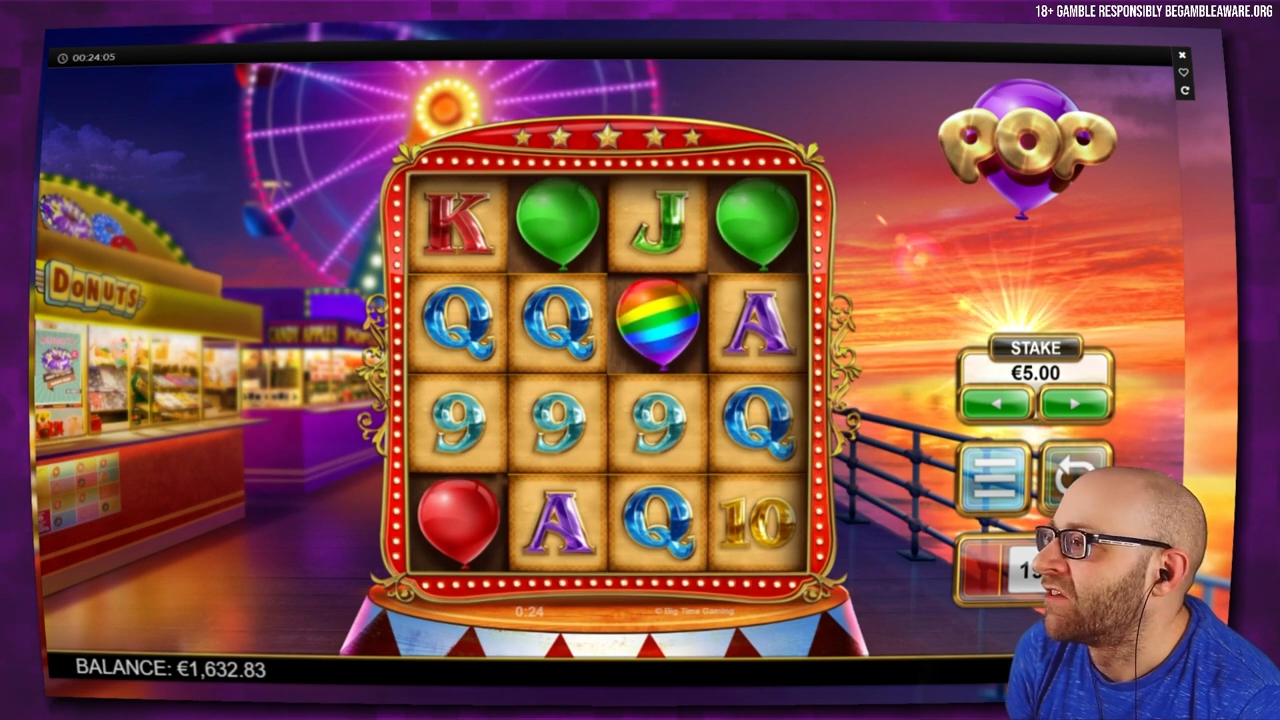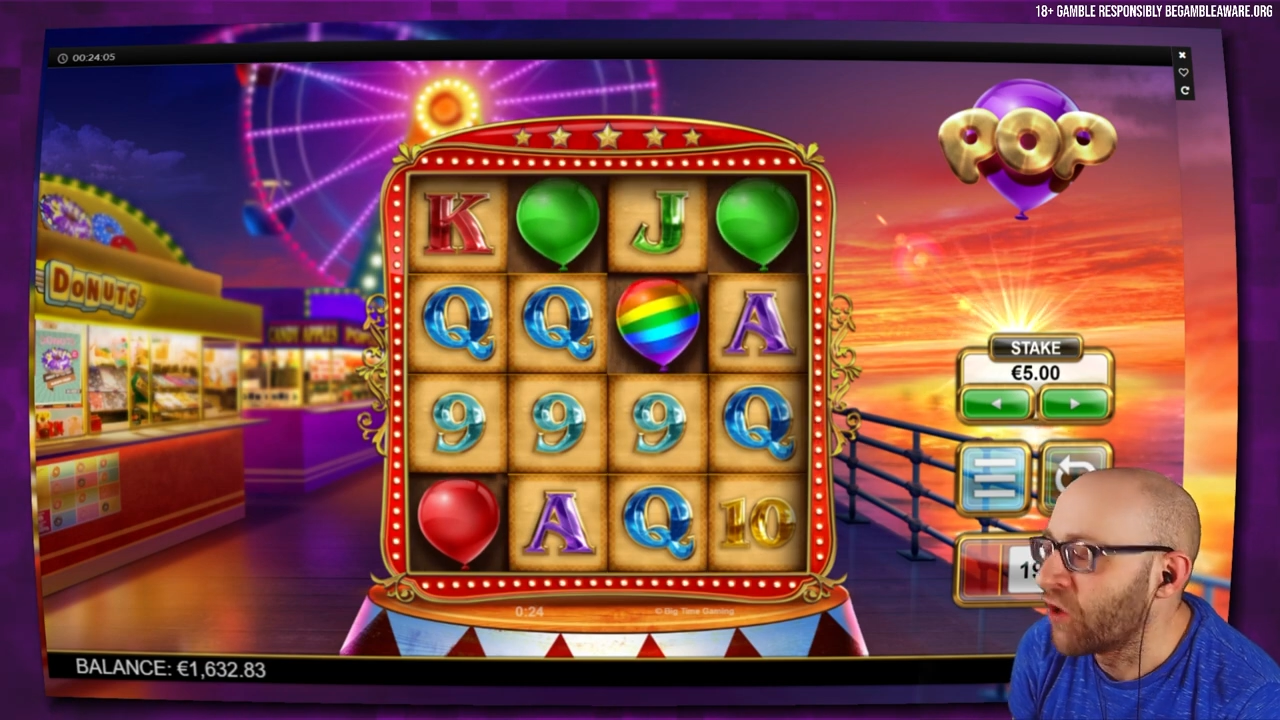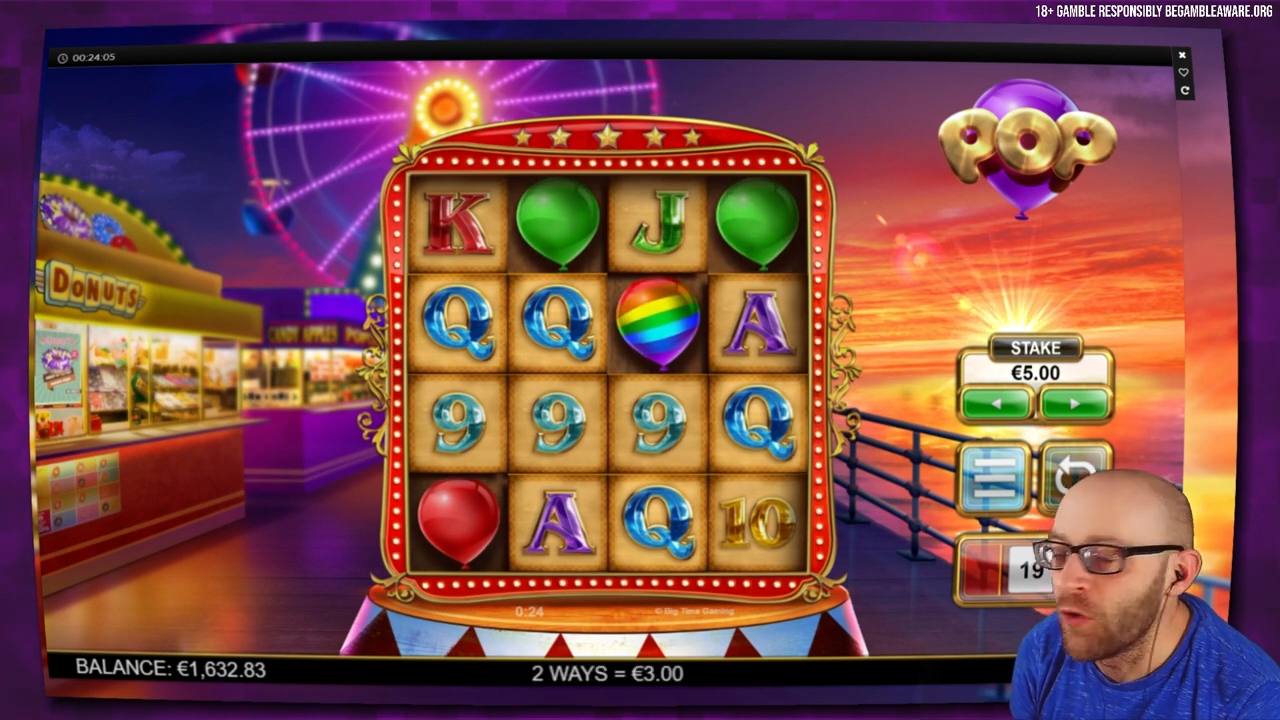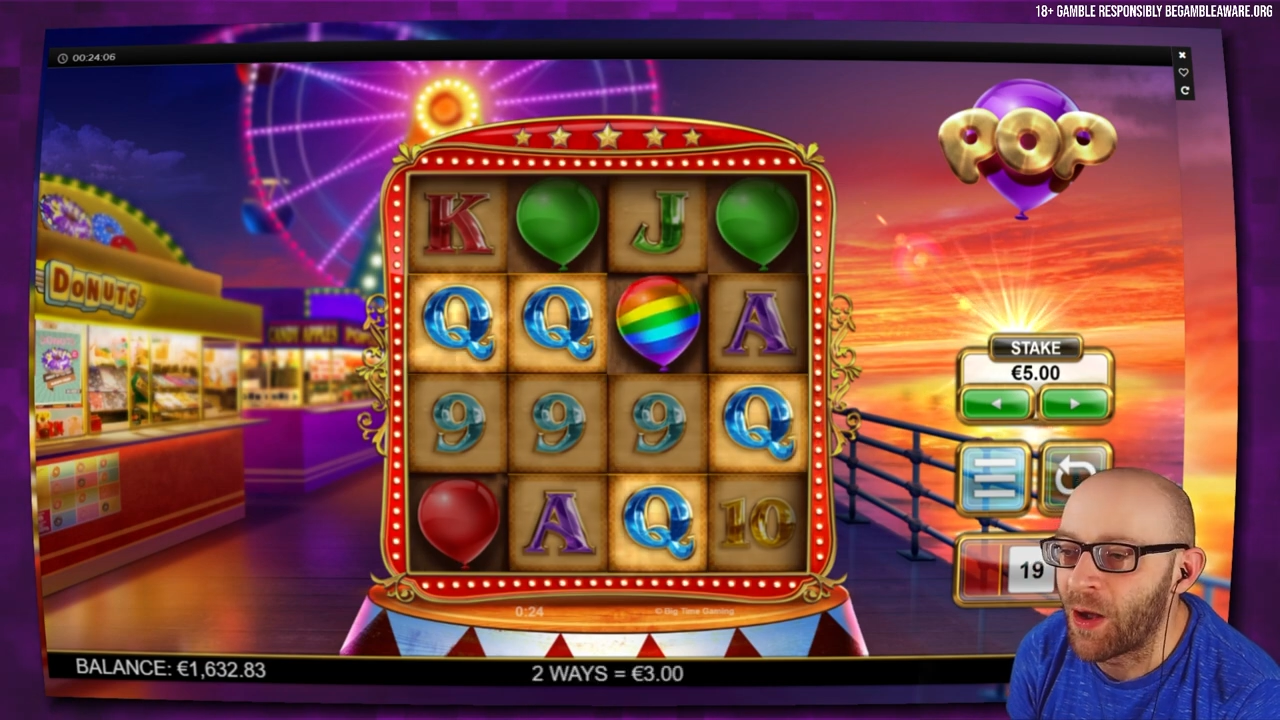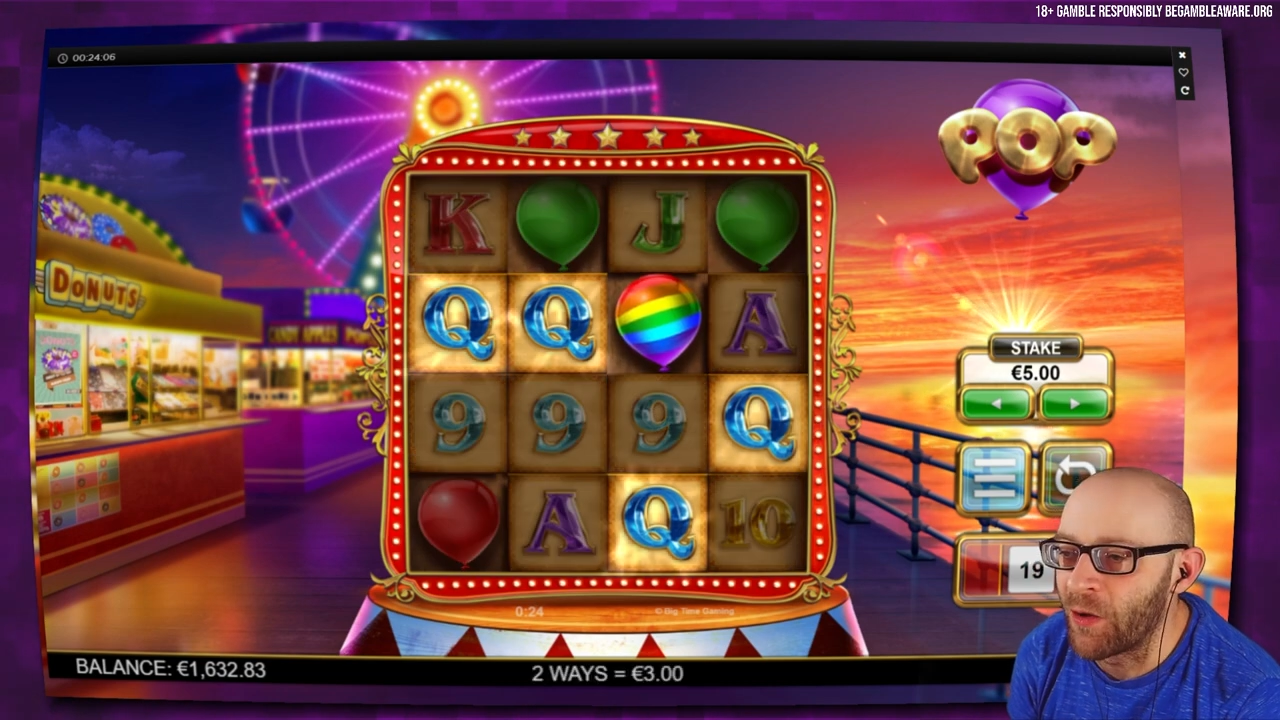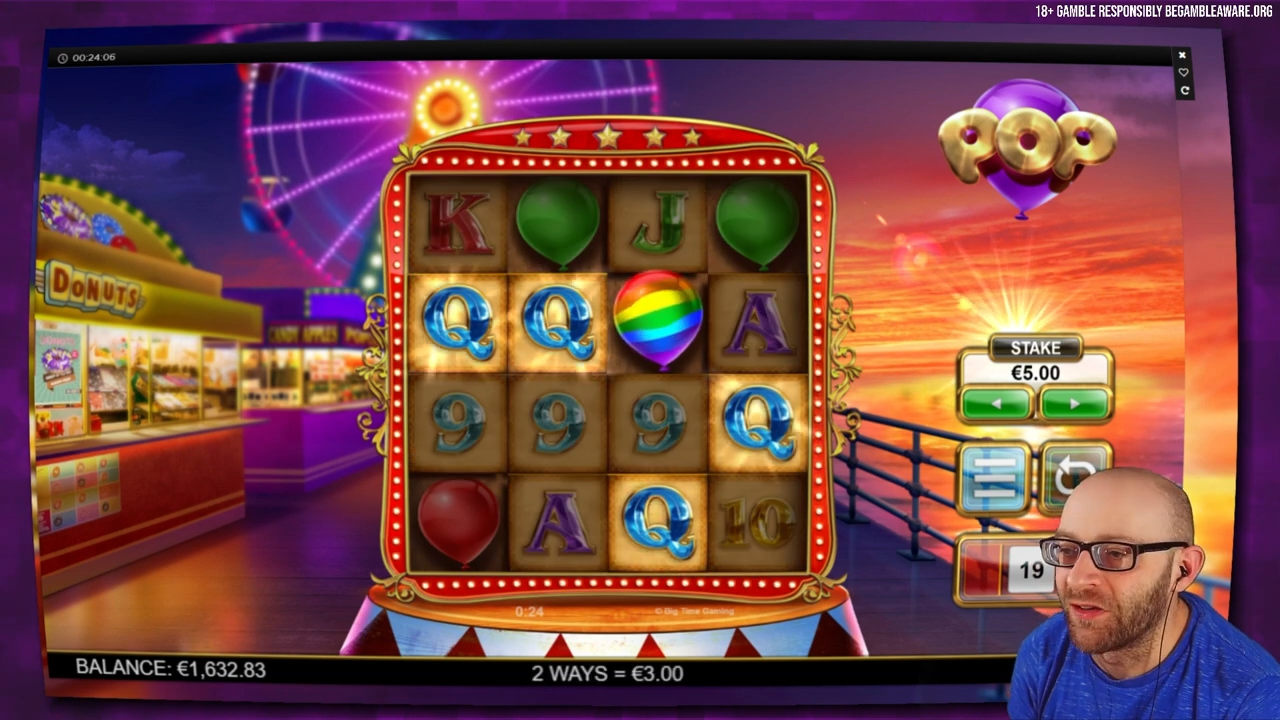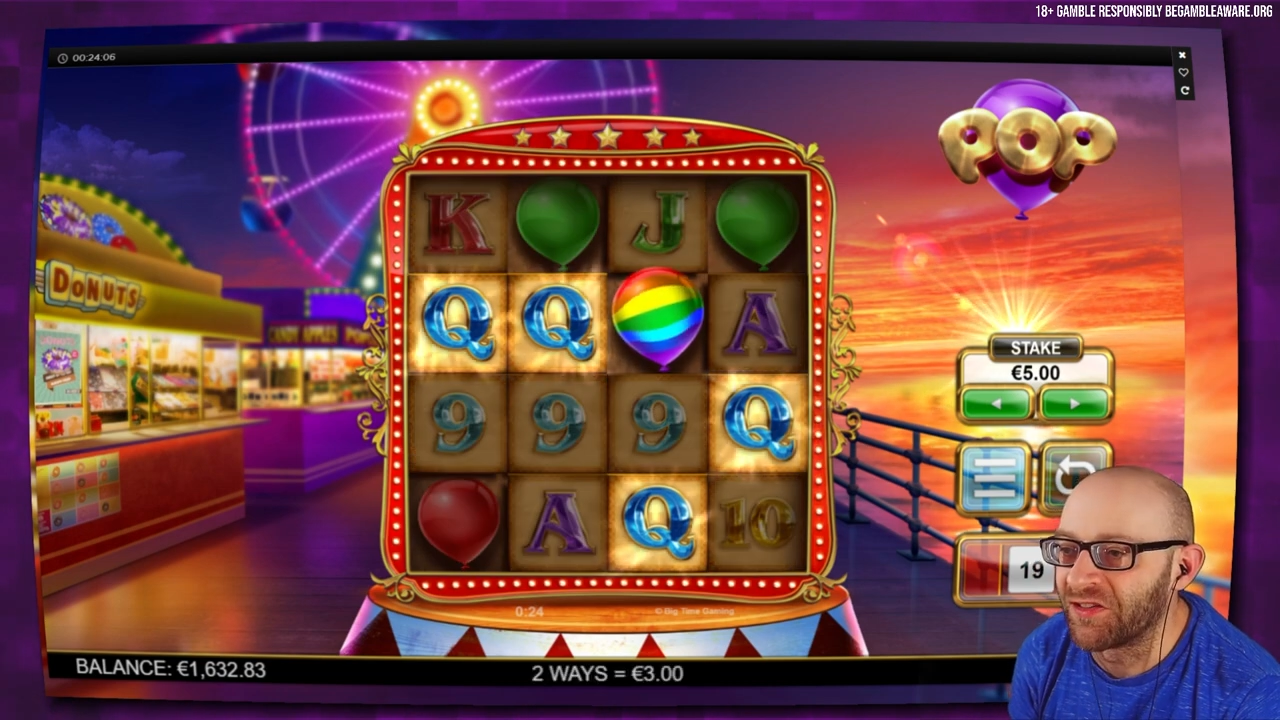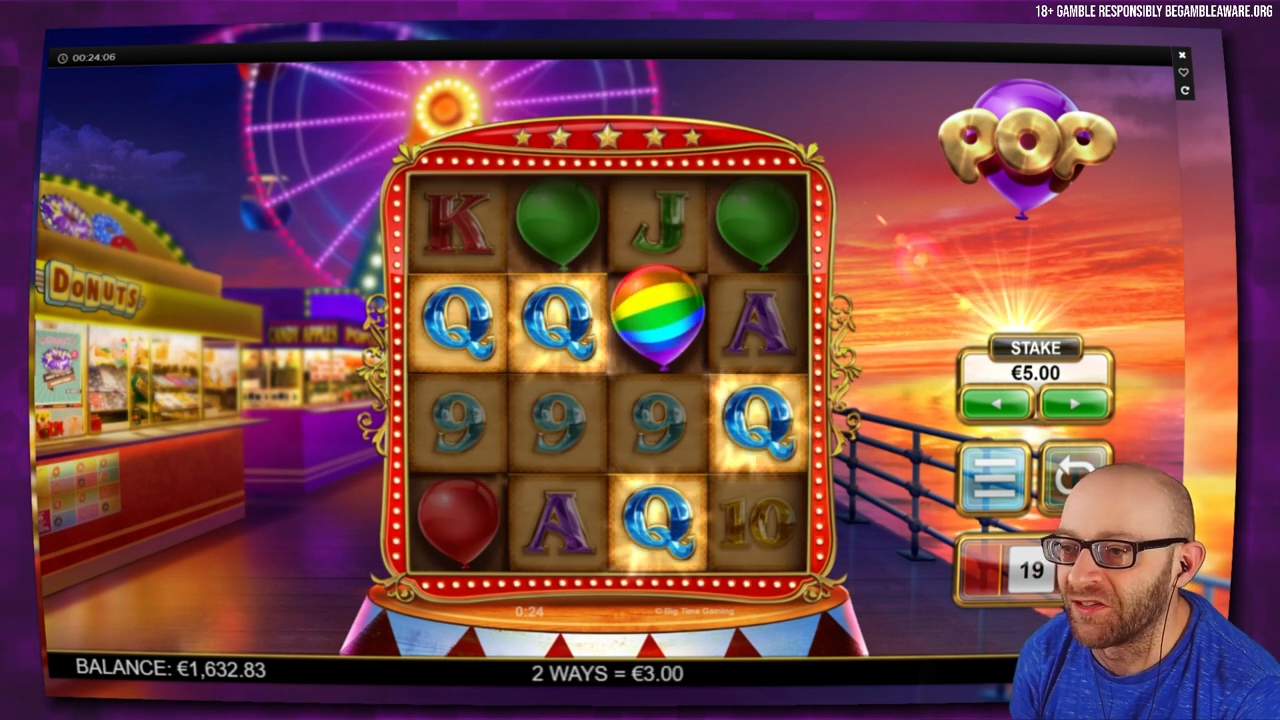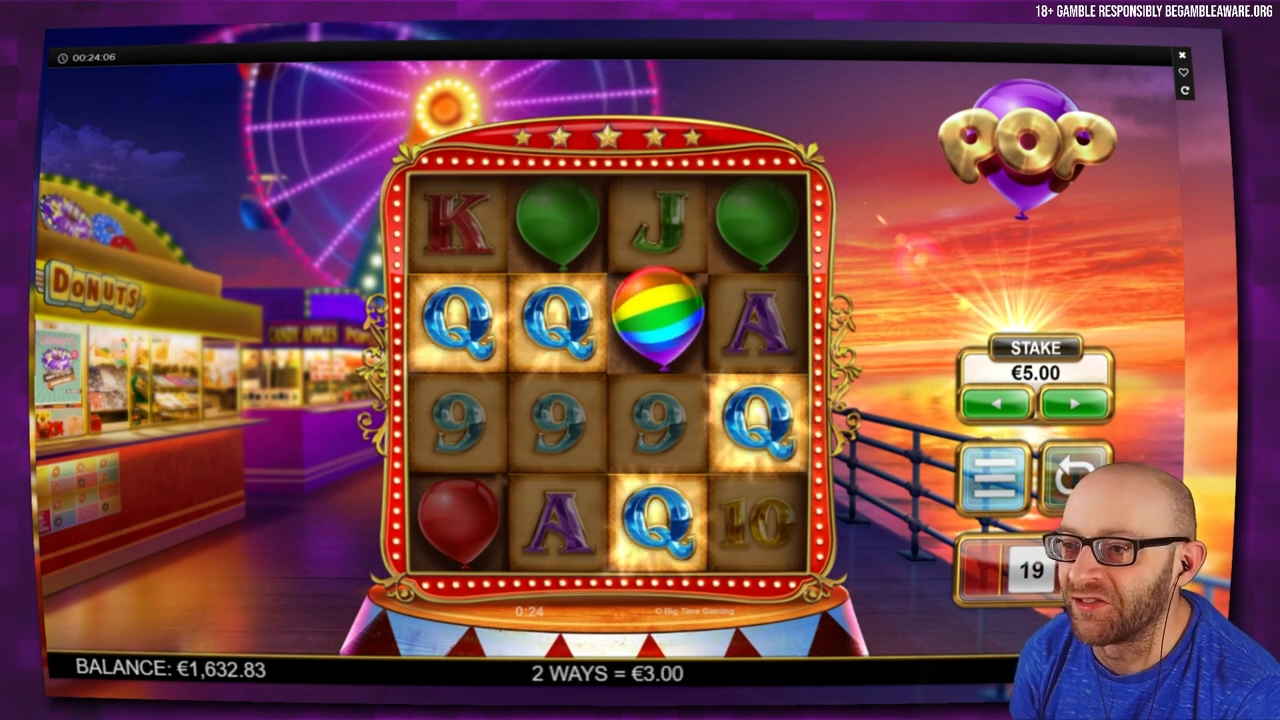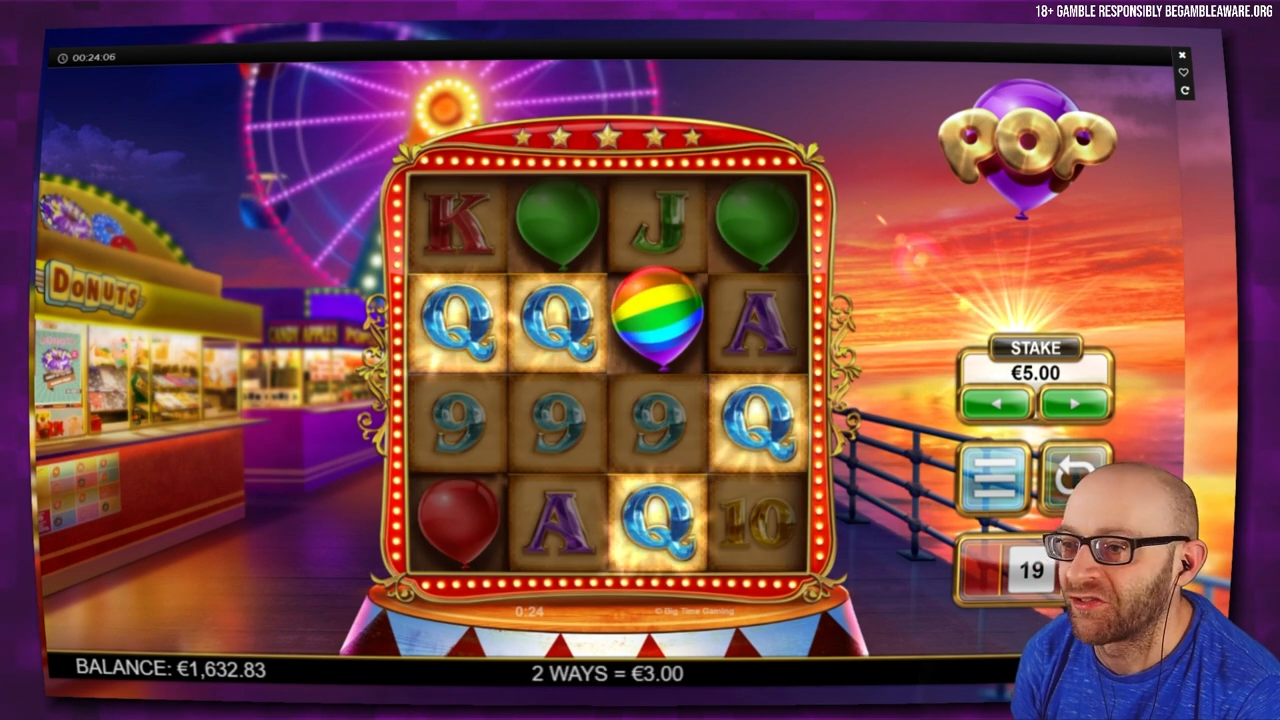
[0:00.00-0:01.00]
2 bonuses